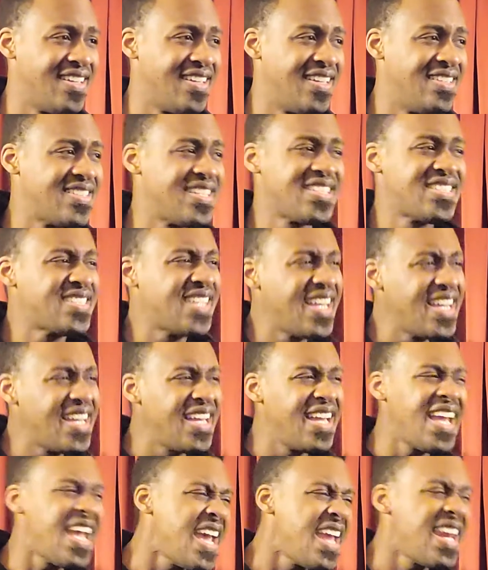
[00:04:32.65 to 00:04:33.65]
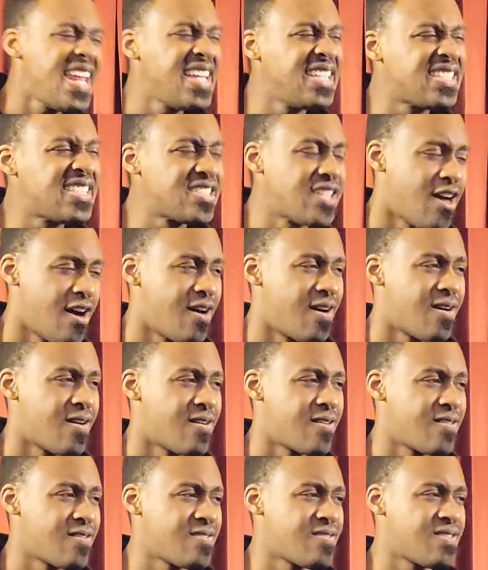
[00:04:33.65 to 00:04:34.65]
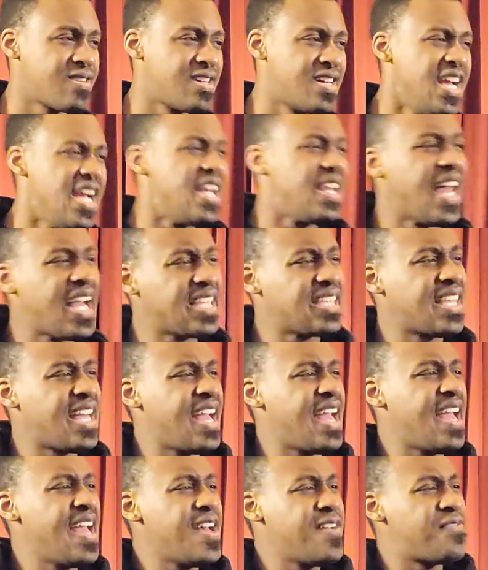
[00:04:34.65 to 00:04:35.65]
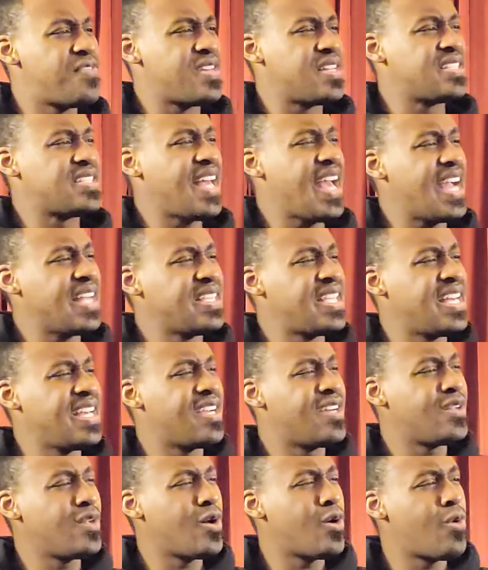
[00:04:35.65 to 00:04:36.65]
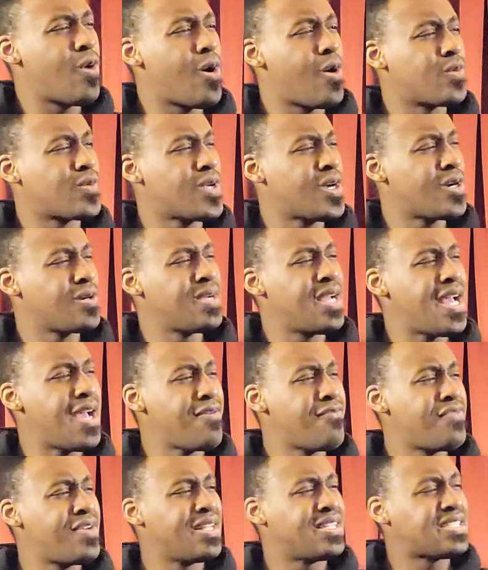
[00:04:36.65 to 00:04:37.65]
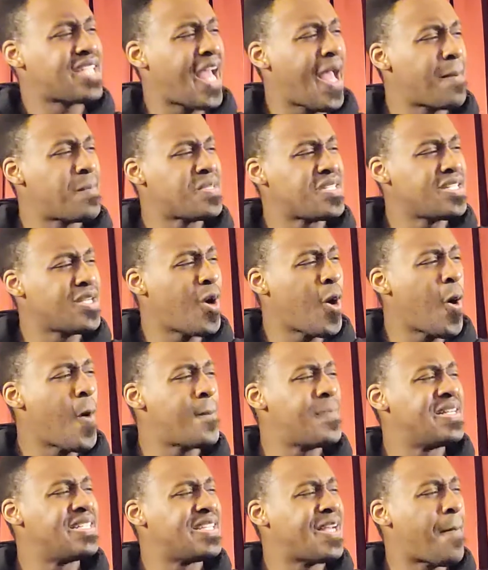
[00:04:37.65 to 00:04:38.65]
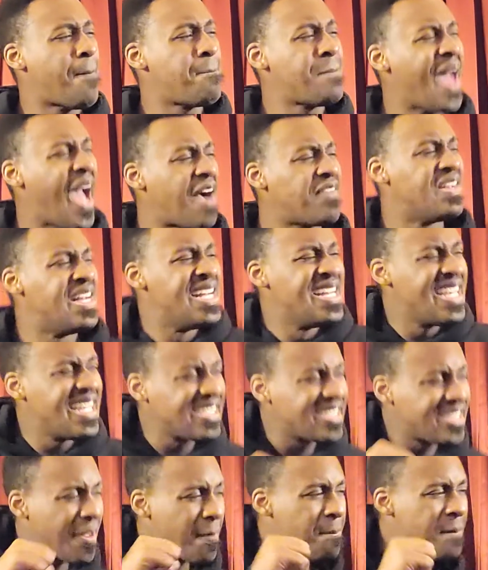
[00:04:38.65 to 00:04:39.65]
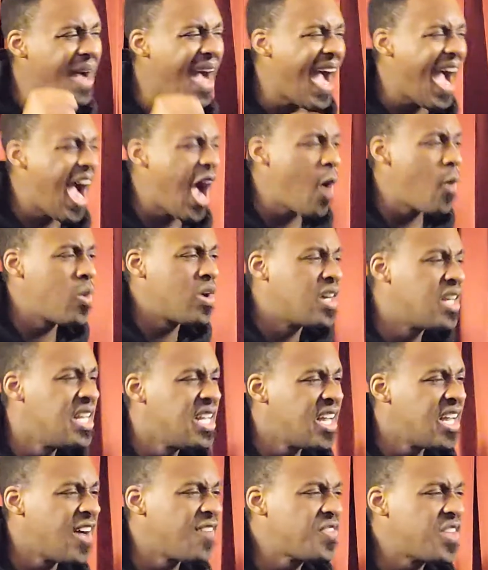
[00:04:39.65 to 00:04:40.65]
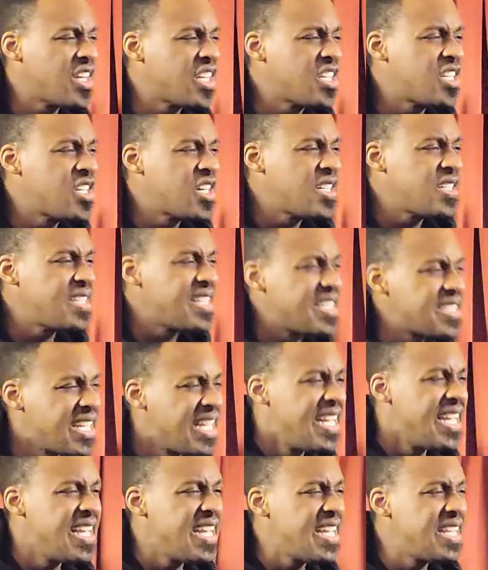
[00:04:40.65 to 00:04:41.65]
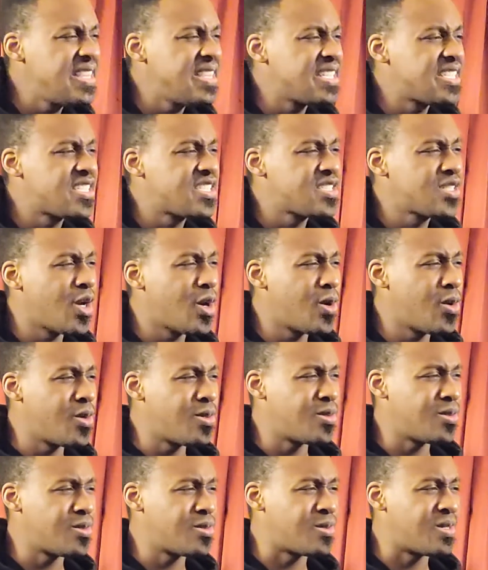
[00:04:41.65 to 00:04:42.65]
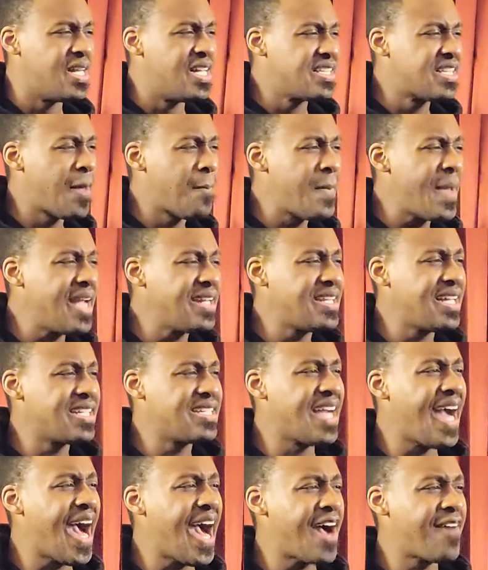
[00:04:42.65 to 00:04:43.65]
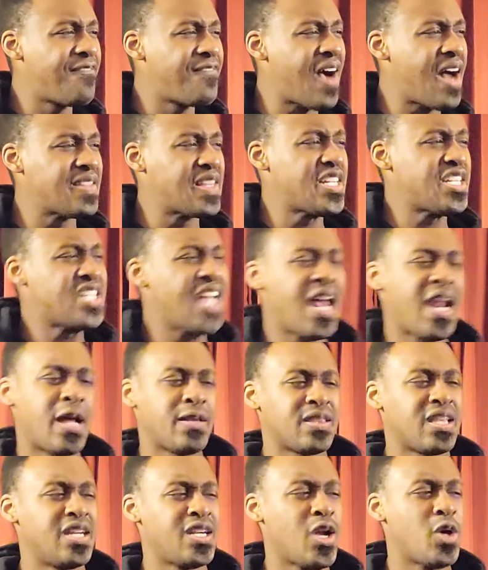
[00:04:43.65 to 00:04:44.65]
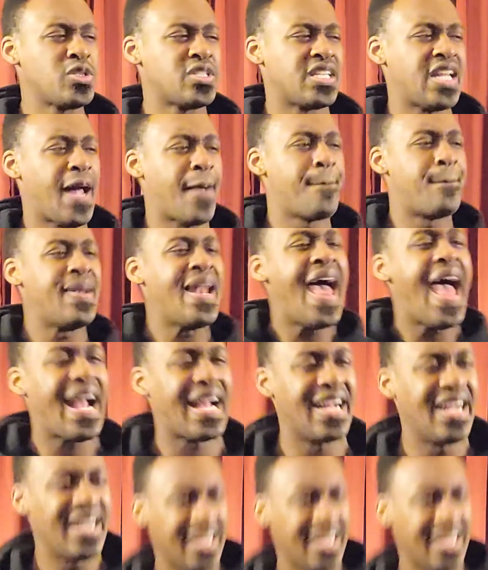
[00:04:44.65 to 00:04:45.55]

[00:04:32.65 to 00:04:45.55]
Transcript: to sing any song like the heavens had their glow on her every time she opened her mouth. It's the power of the goodness in the soul that made the Godfather shout out the notion I'm black